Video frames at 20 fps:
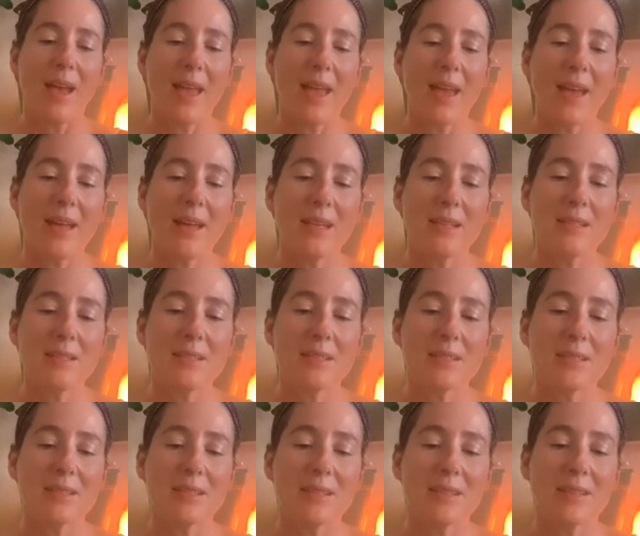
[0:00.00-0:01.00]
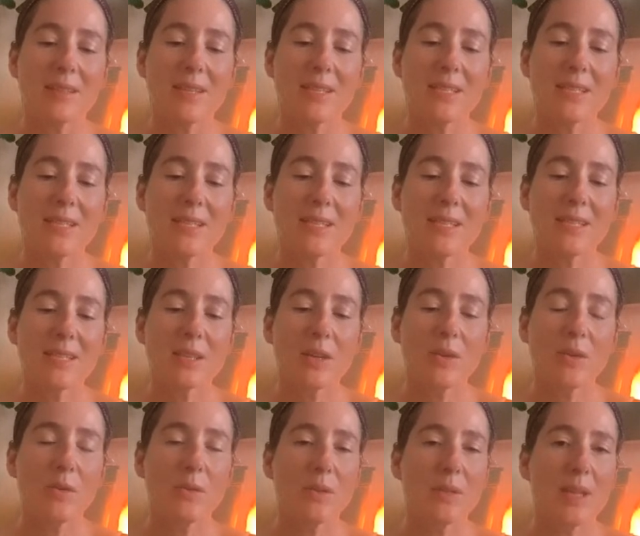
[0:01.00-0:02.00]
And this is
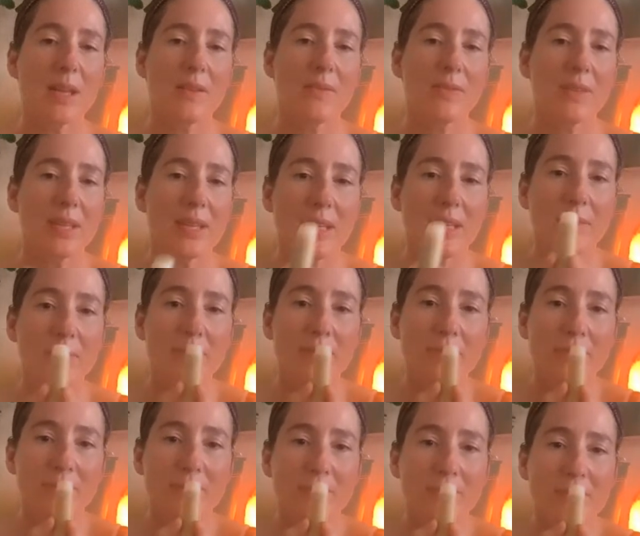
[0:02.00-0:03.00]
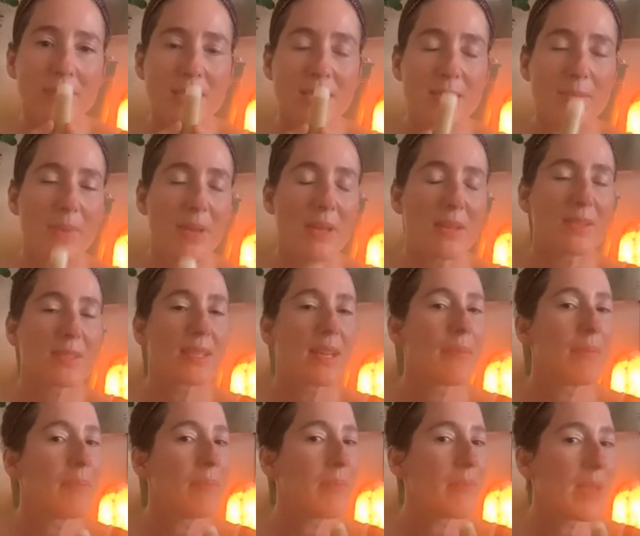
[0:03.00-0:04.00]
so lovely, smells
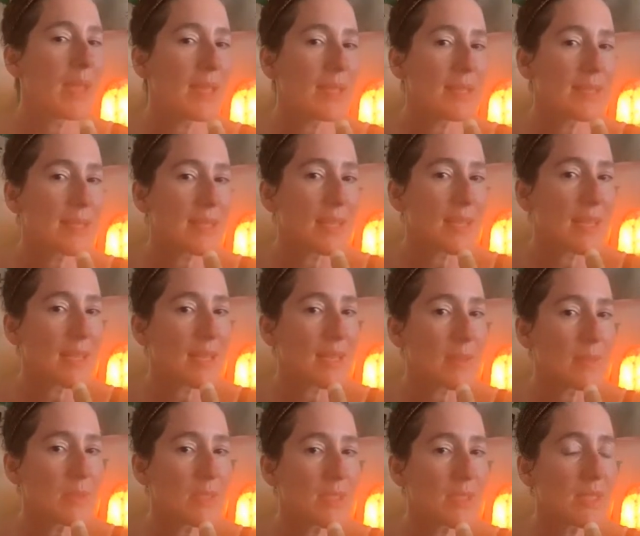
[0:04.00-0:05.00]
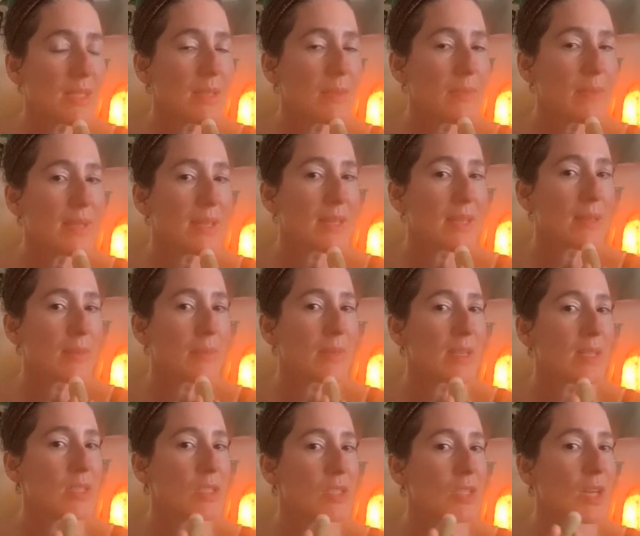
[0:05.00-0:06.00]
amazing. And I'm just going to begin at
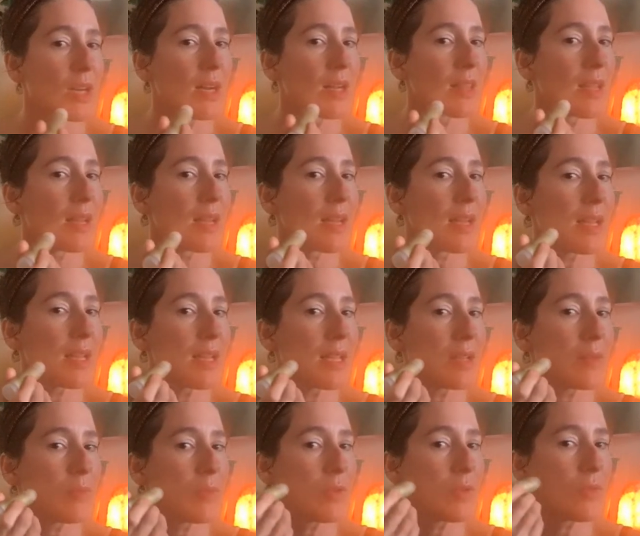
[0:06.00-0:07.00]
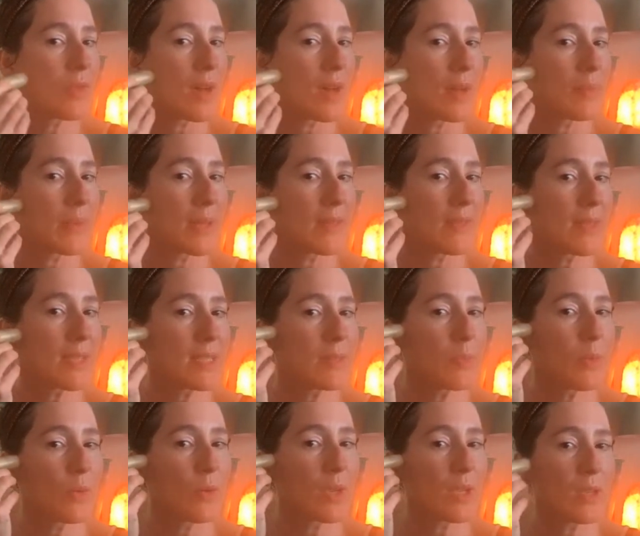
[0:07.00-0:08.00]
my jawline and move up. At this
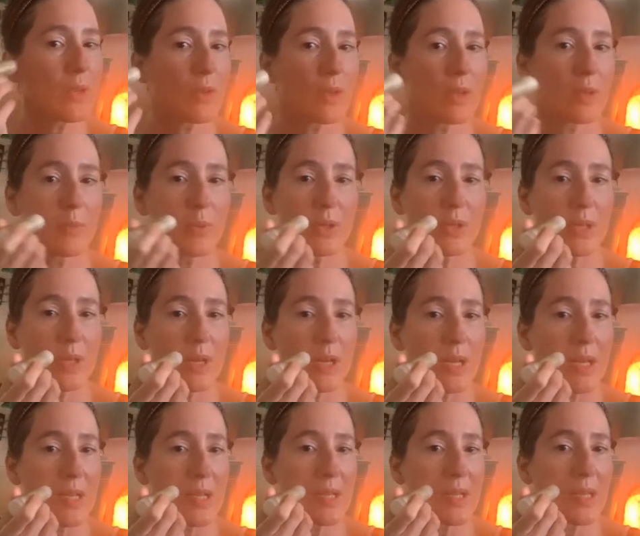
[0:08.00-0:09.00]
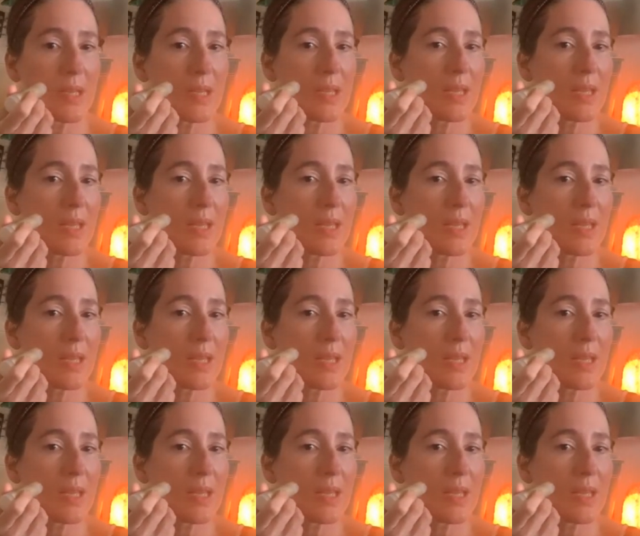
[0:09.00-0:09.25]
point, you can put on